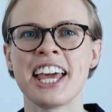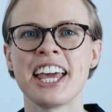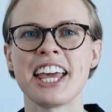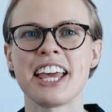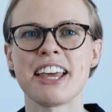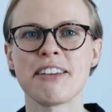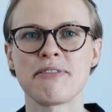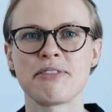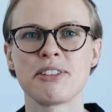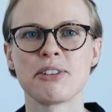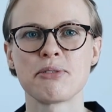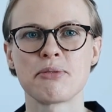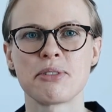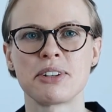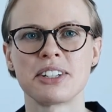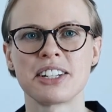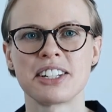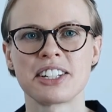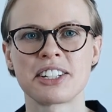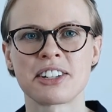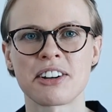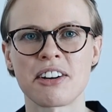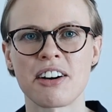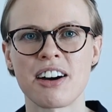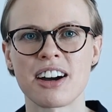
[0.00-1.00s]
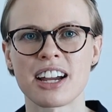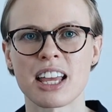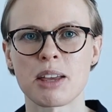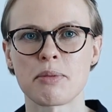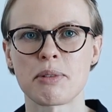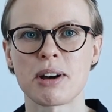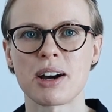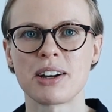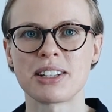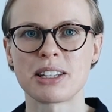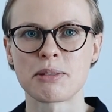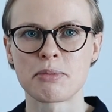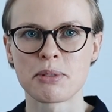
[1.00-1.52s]
If you want to talk
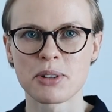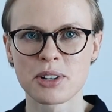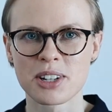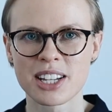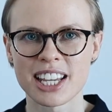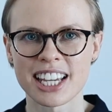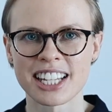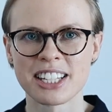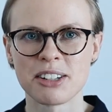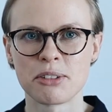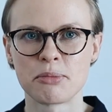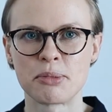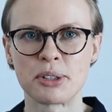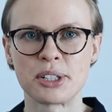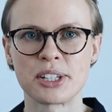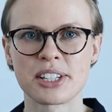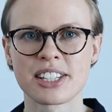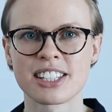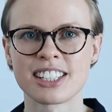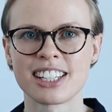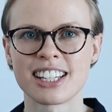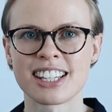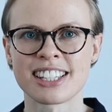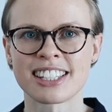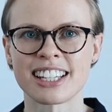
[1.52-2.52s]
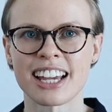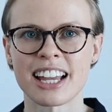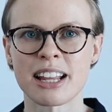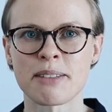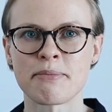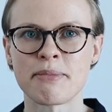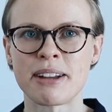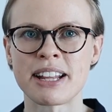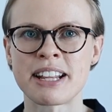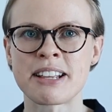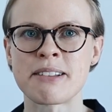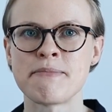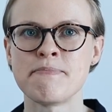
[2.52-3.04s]
about the book in your personal
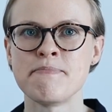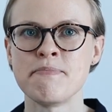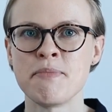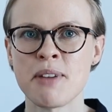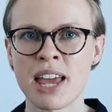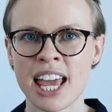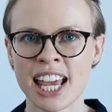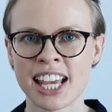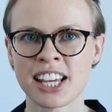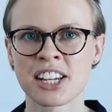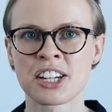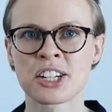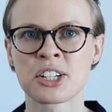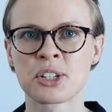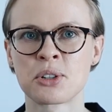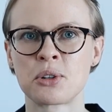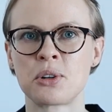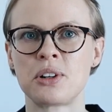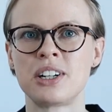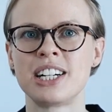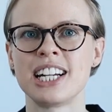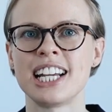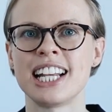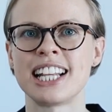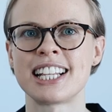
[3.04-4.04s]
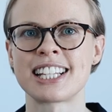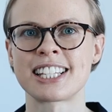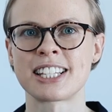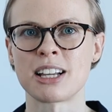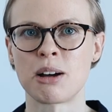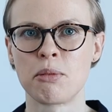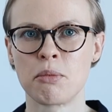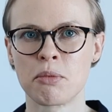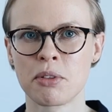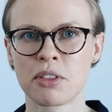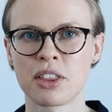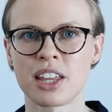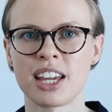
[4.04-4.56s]
statement, make sure it's
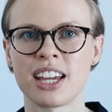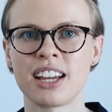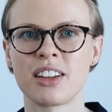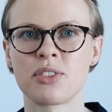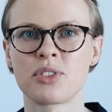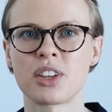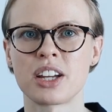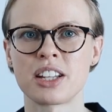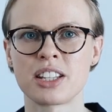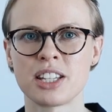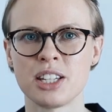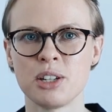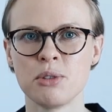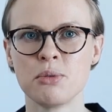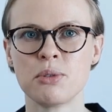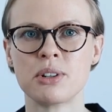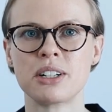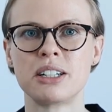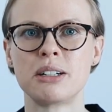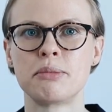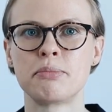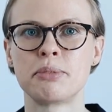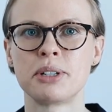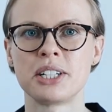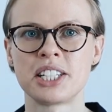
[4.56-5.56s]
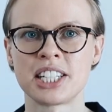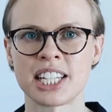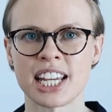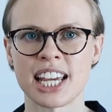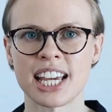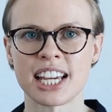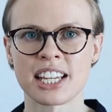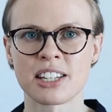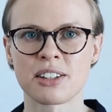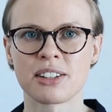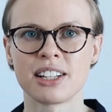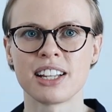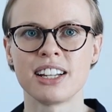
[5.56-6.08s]
something that you are
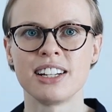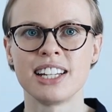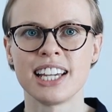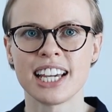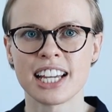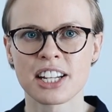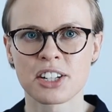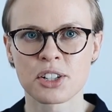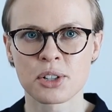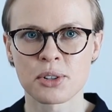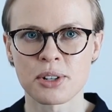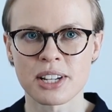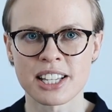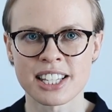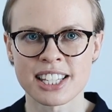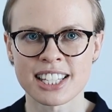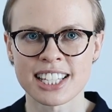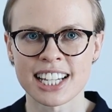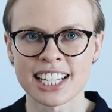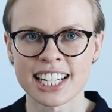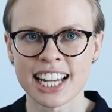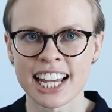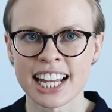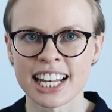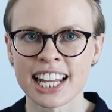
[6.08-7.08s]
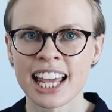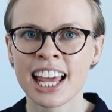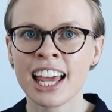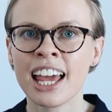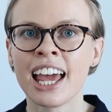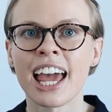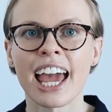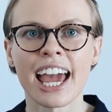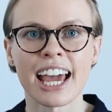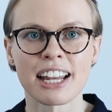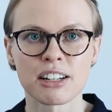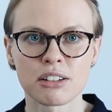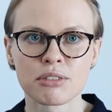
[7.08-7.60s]
particularly interested in.
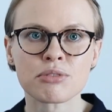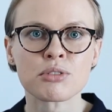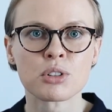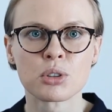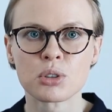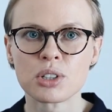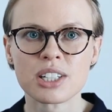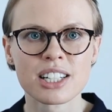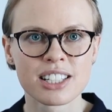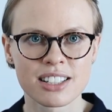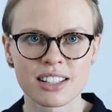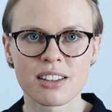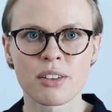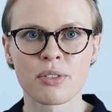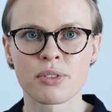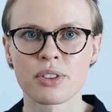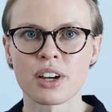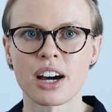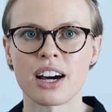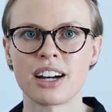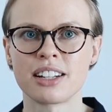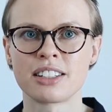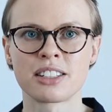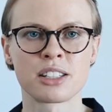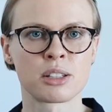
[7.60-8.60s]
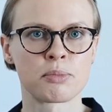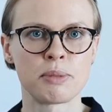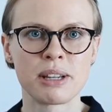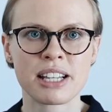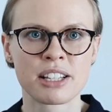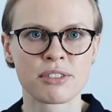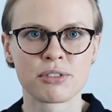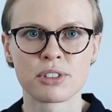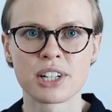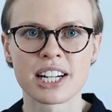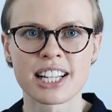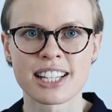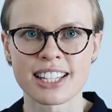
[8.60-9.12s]
And of course, that speaks
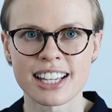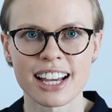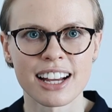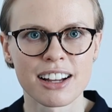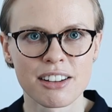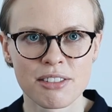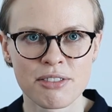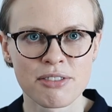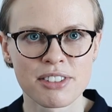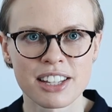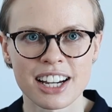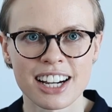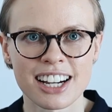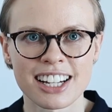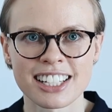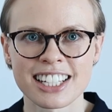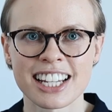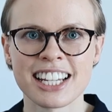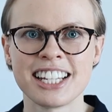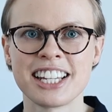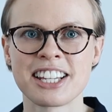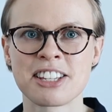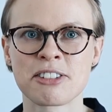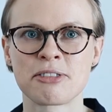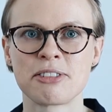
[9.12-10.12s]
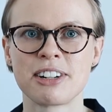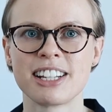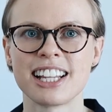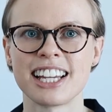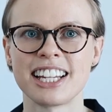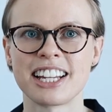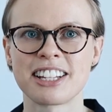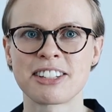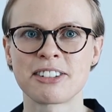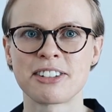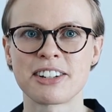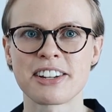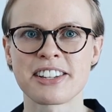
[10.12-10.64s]
for itself that it is
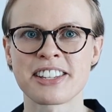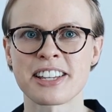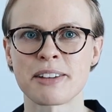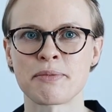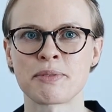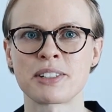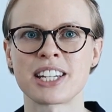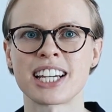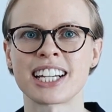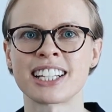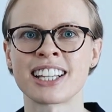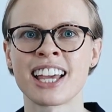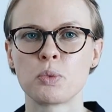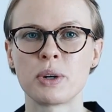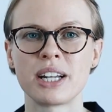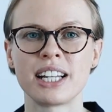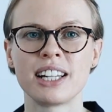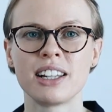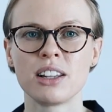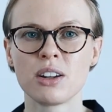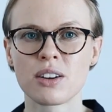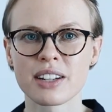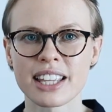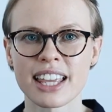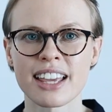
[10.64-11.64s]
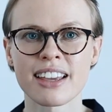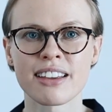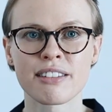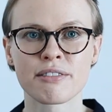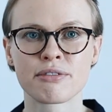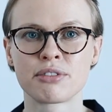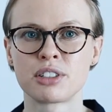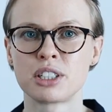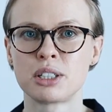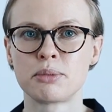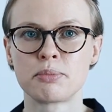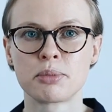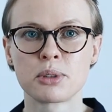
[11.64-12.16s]
related to your subject. When looking
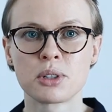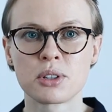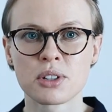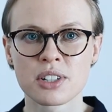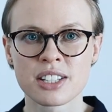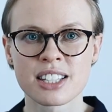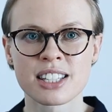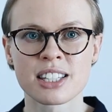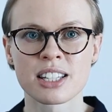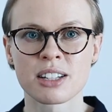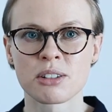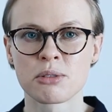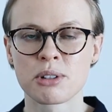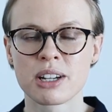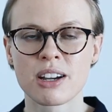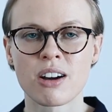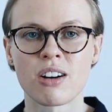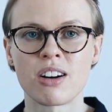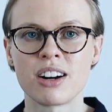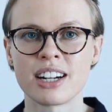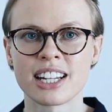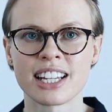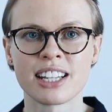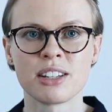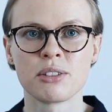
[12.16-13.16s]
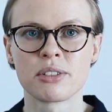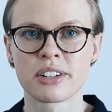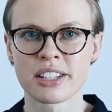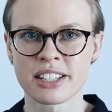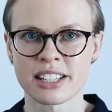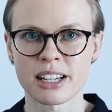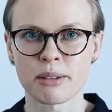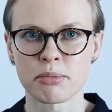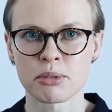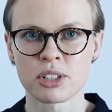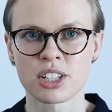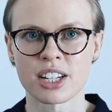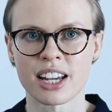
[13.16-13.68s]
for books regarding your
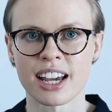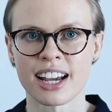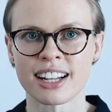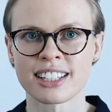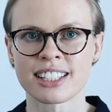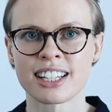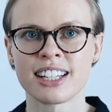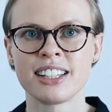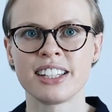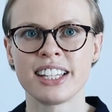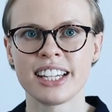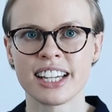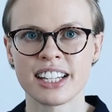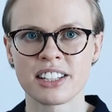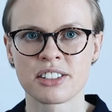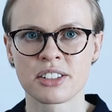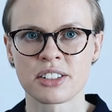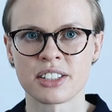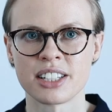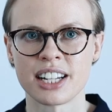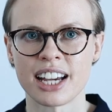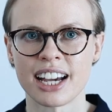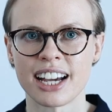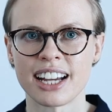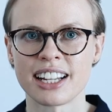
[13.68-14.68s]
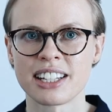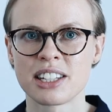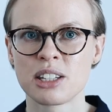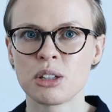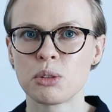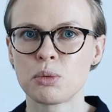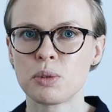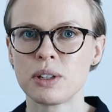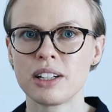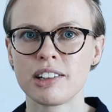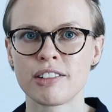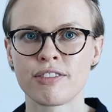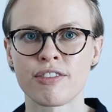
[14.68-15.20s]
subject in the internet, you
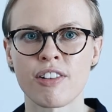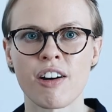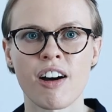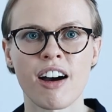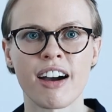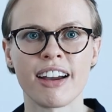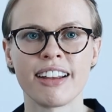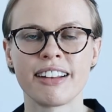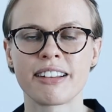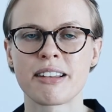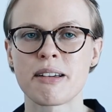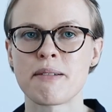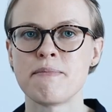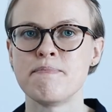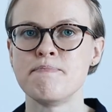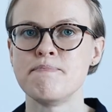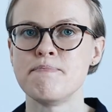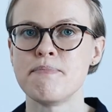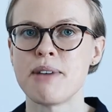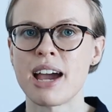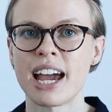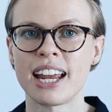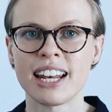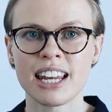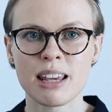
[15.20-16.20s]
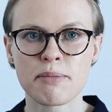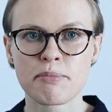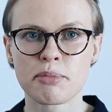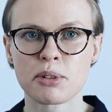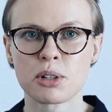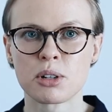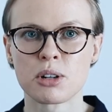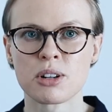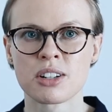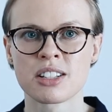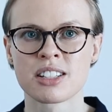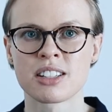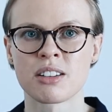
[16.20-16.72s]
will find many
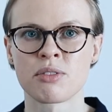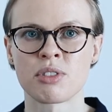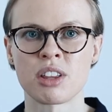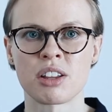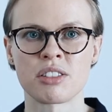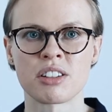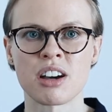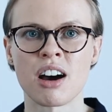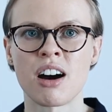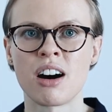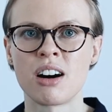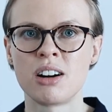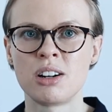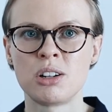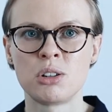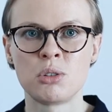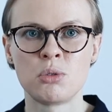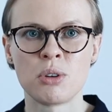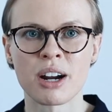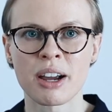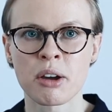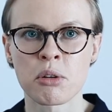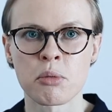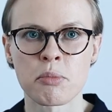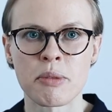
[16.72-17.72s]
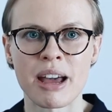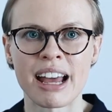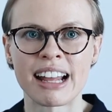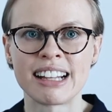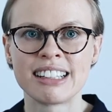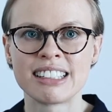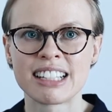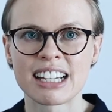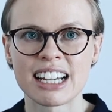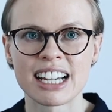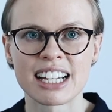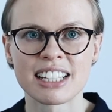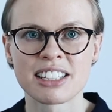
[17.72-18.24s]
books that are
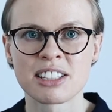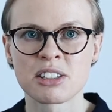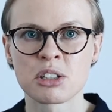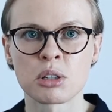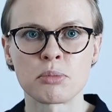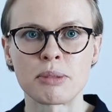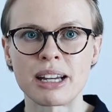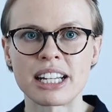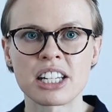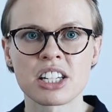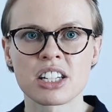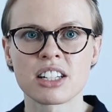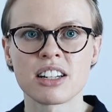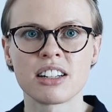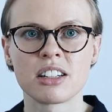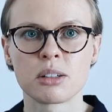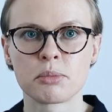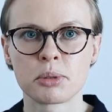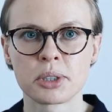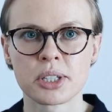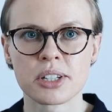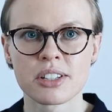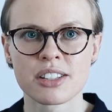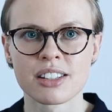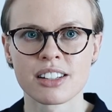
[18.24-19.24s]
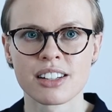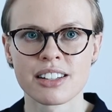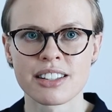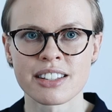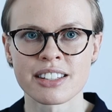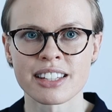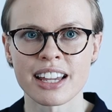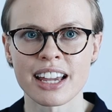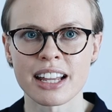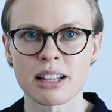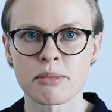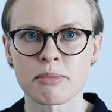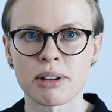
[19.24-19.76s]
recommended to mention in a personal
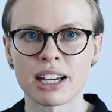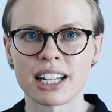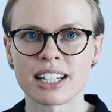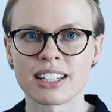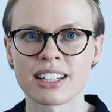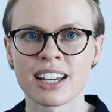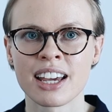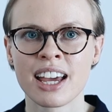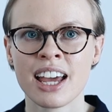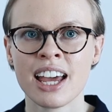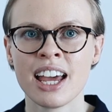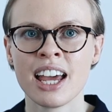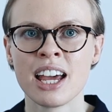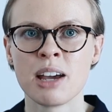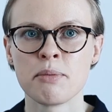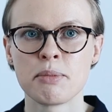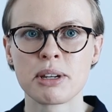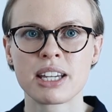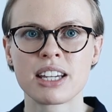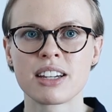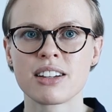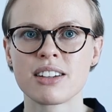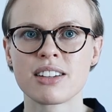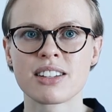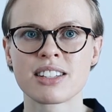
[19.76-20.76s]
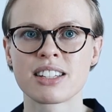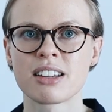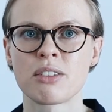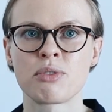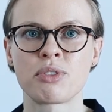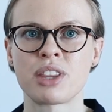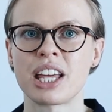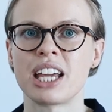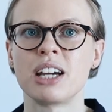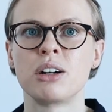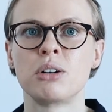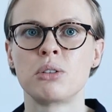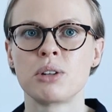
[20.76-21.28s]
statement because
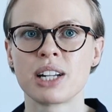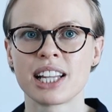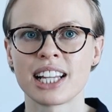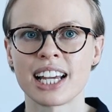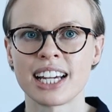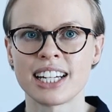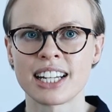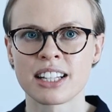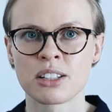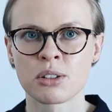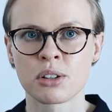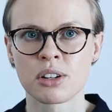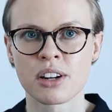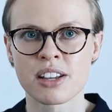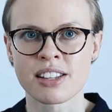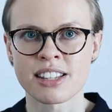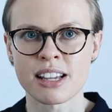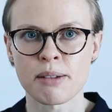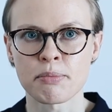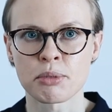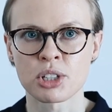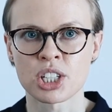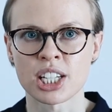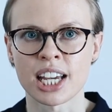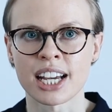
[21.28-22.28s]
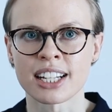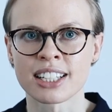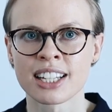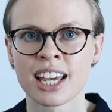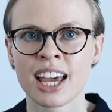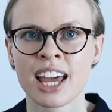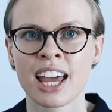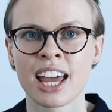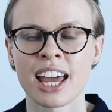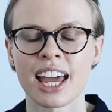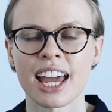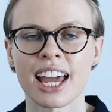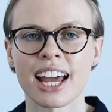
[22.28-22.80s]
they are related to your subject.
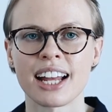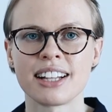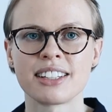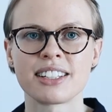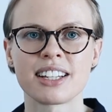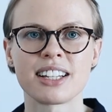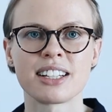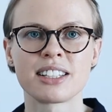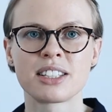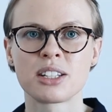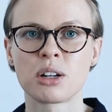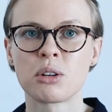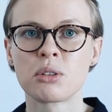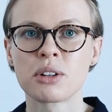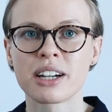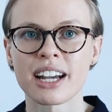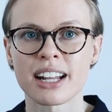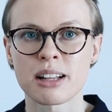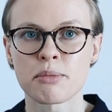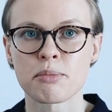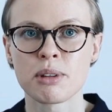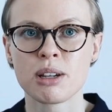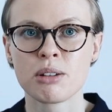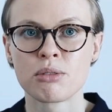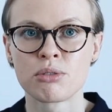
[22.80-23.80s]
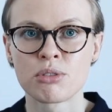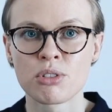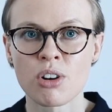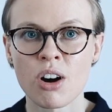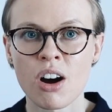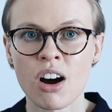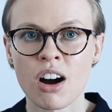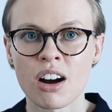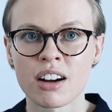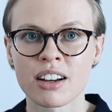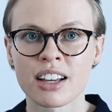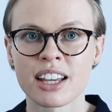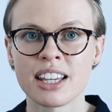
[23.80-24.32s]
And don't get me
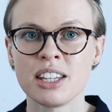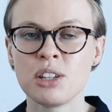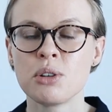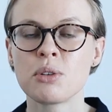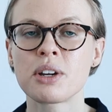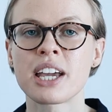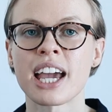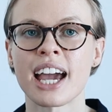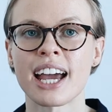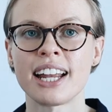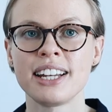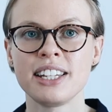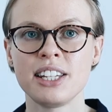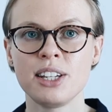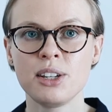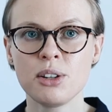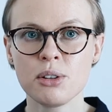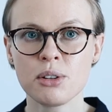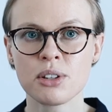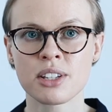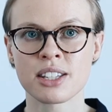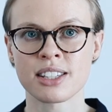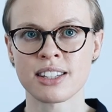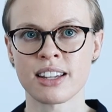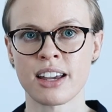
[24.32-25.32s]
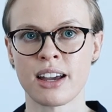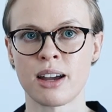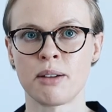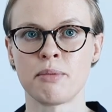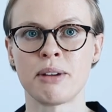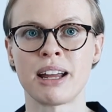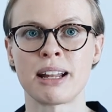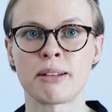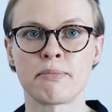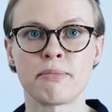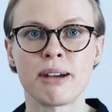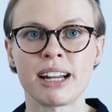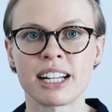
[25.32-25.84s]
wrong, you can use use them
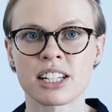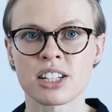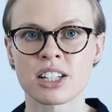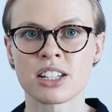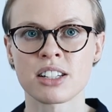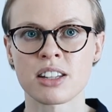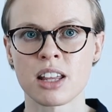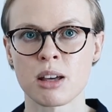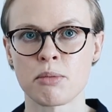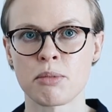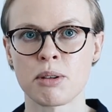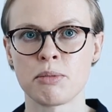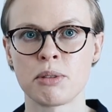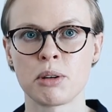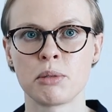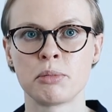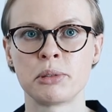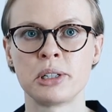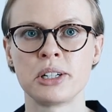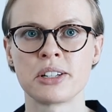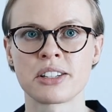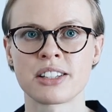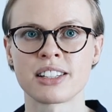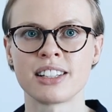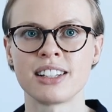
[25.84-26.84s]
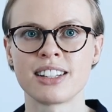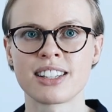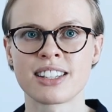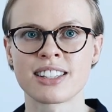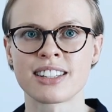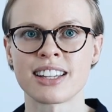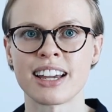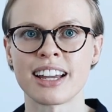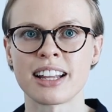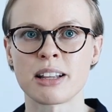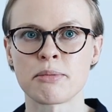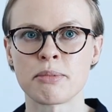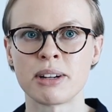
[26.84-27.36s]
and mention them in your personal
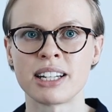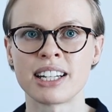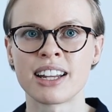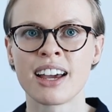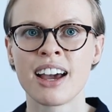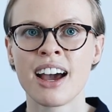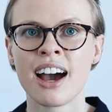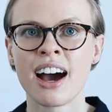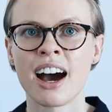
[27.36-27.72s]
statement.